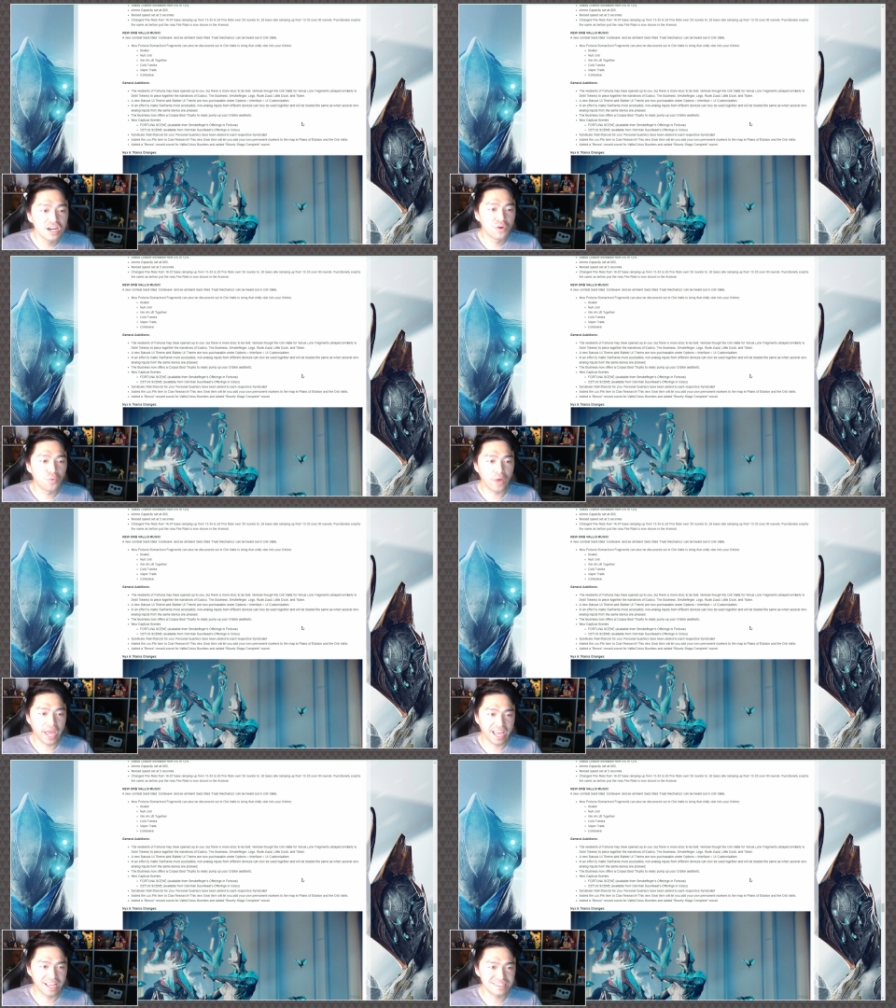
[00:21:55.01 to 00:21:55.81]

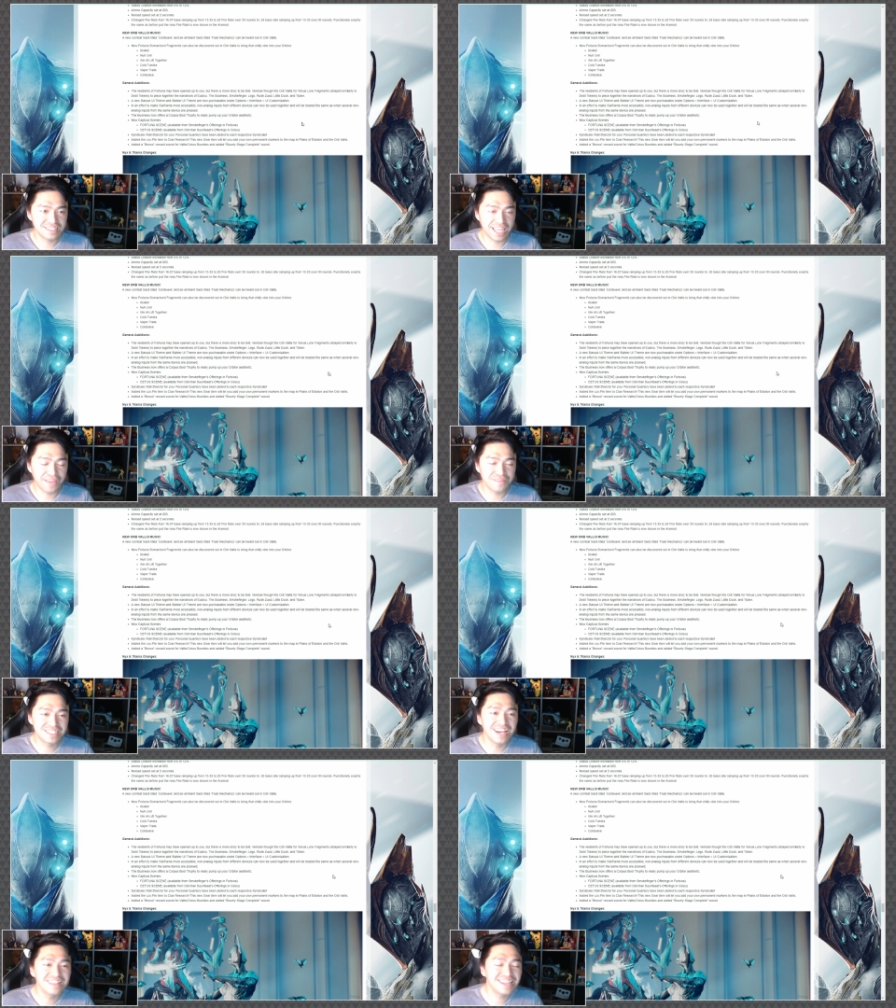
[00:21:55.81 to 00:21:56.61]
Wait, they've
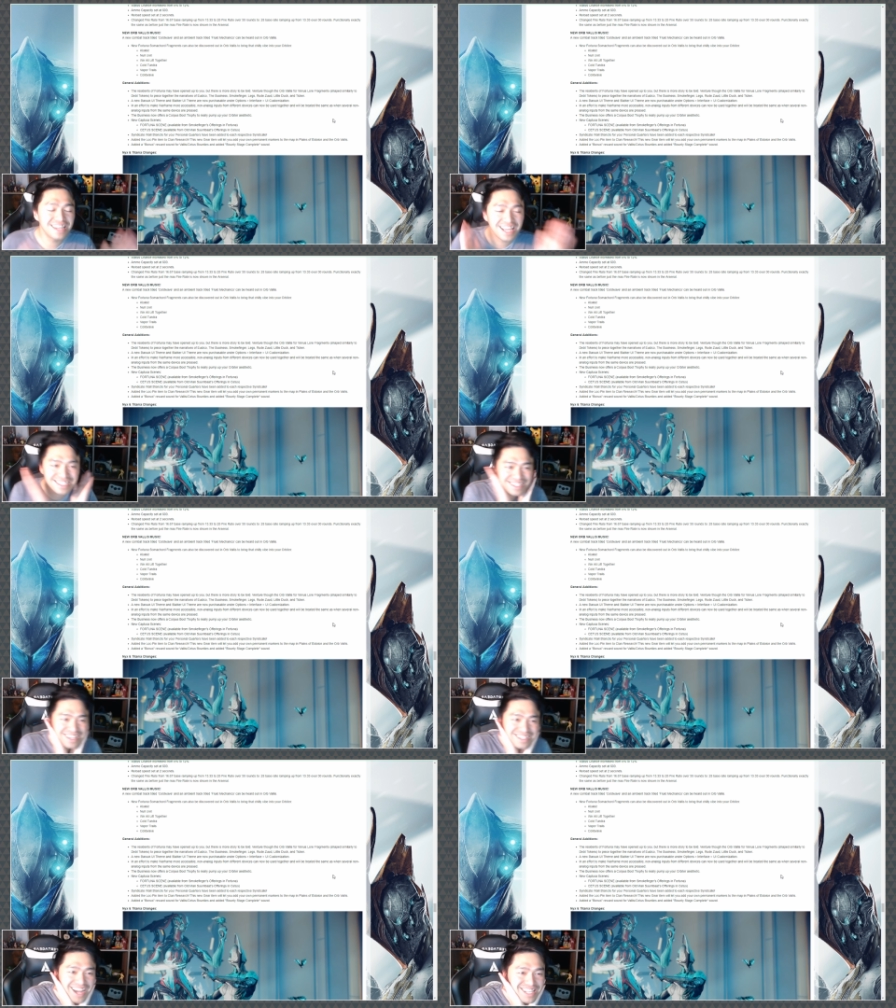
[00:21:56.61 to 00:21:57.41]
done the Nyx and
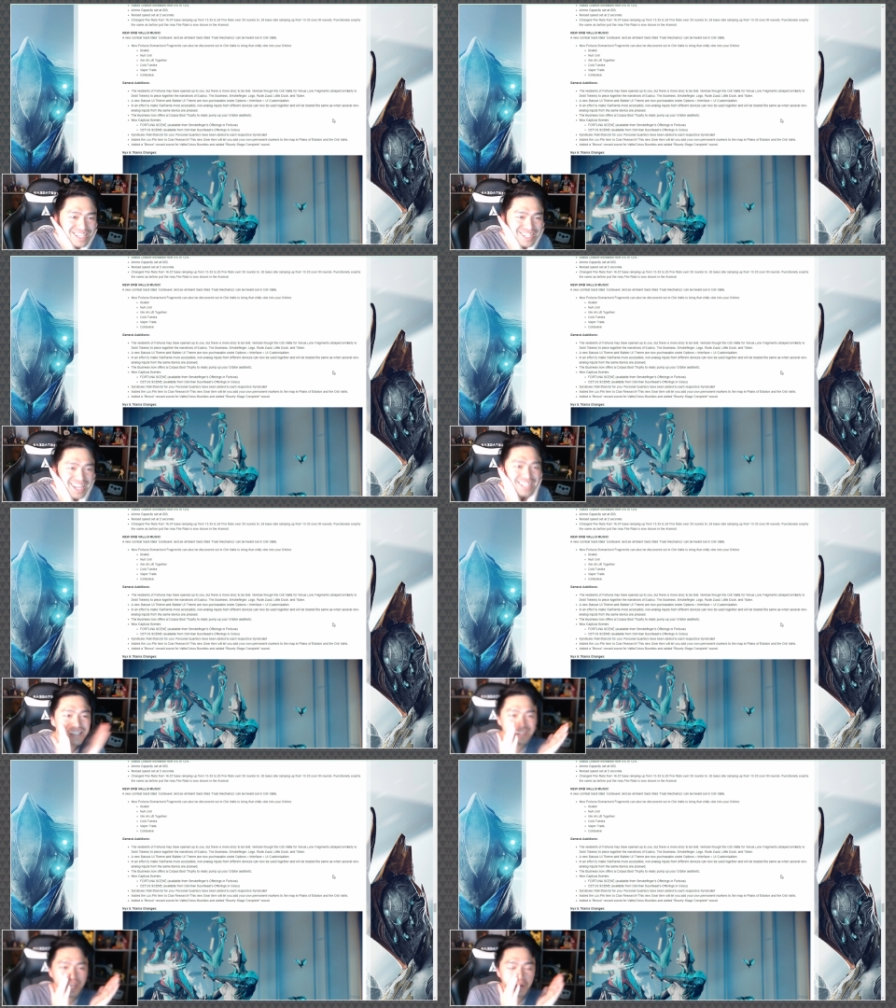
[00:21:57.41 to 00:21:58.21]
Titania
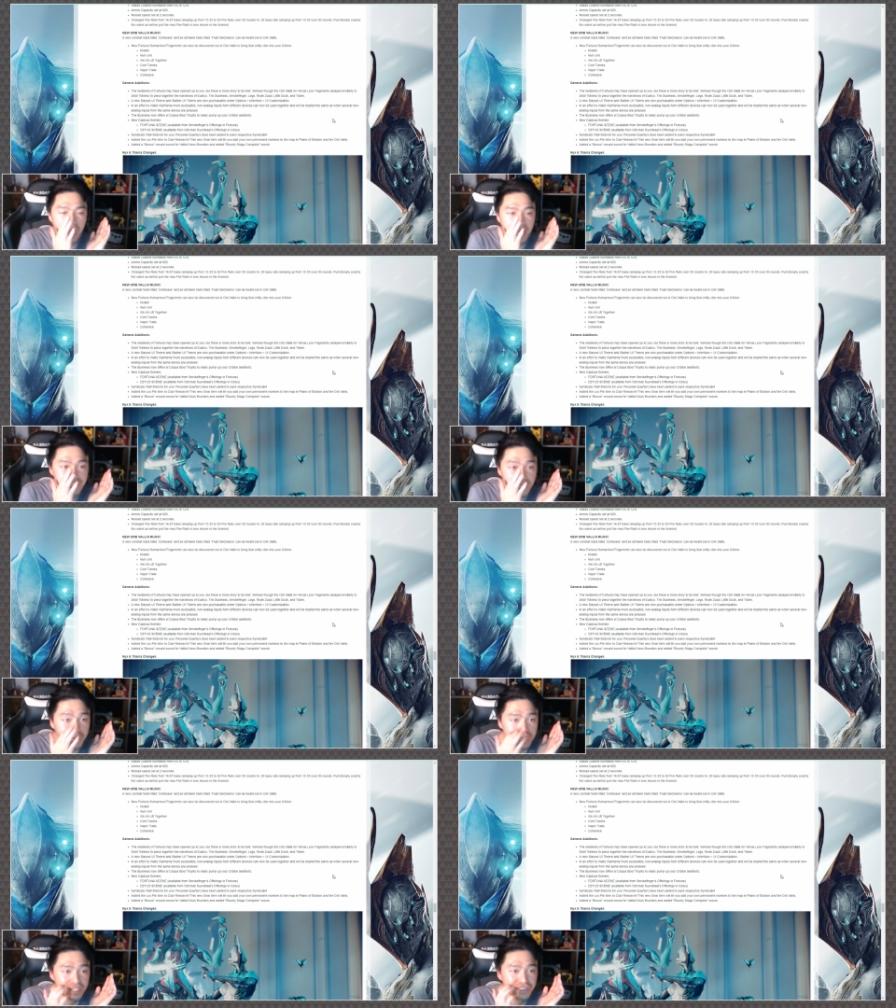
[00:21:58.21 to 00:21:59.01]
changes. Okay,
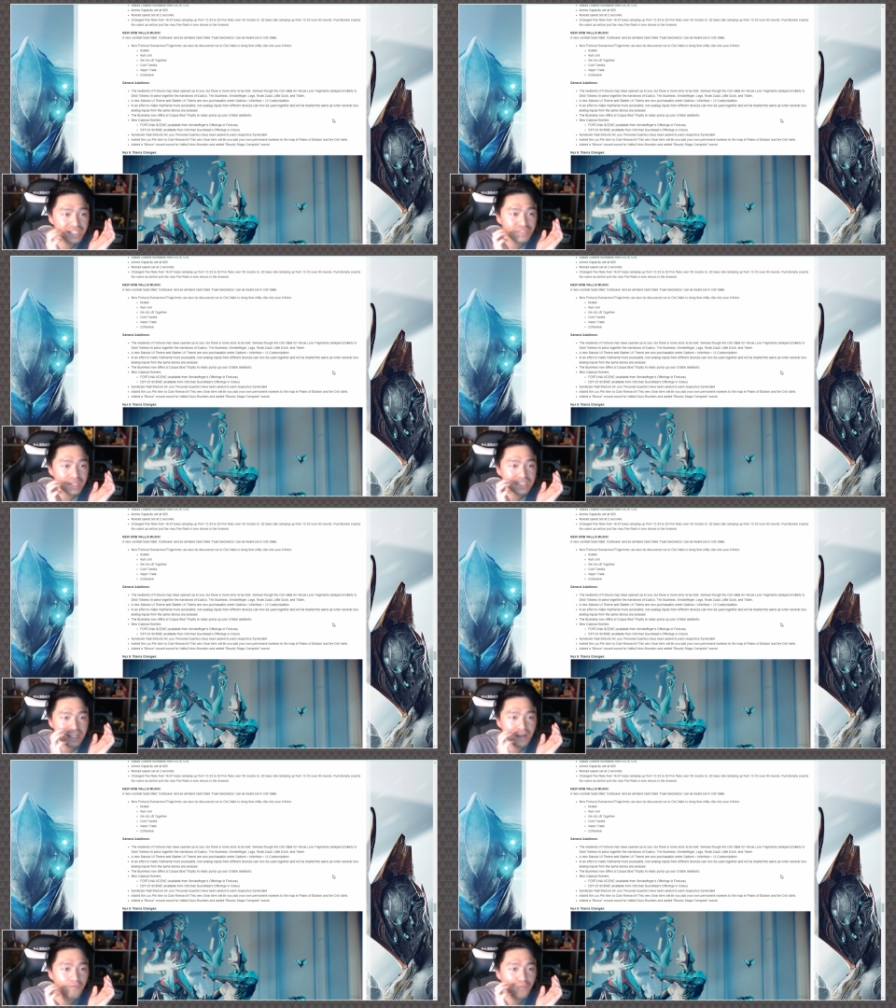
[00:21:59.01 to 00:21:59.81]
general editions.
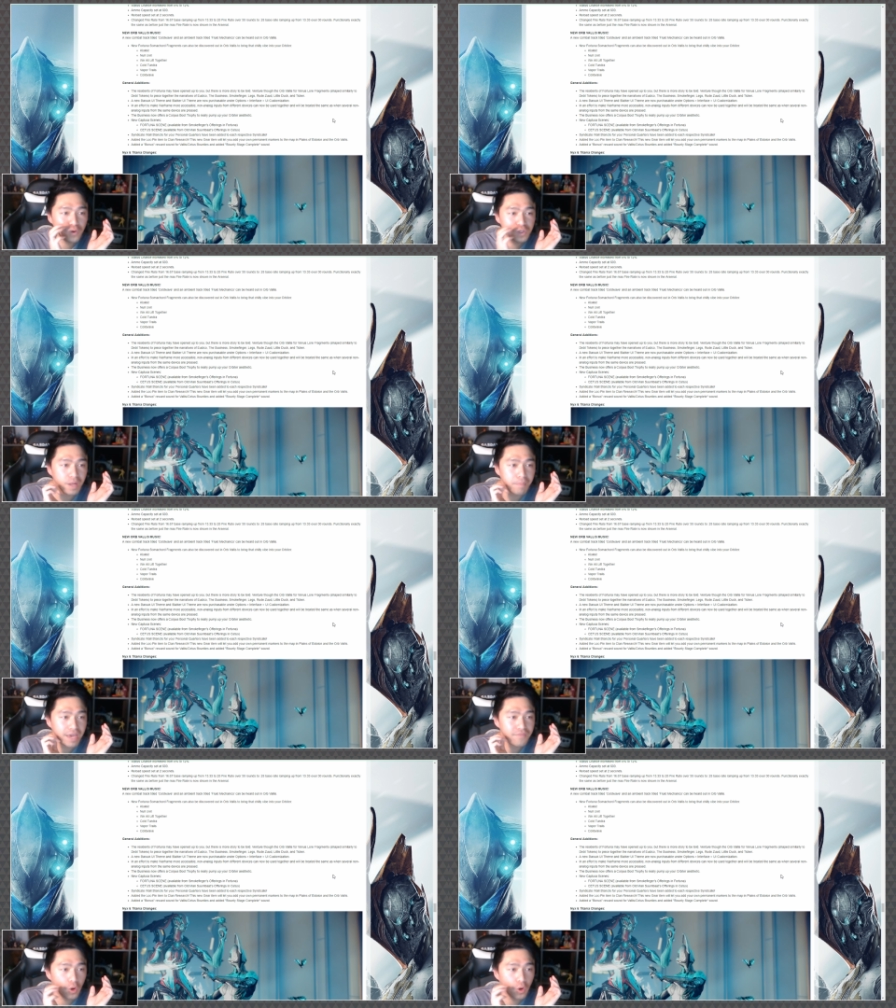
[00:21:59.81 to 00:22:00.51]
Resident of Fortuna may have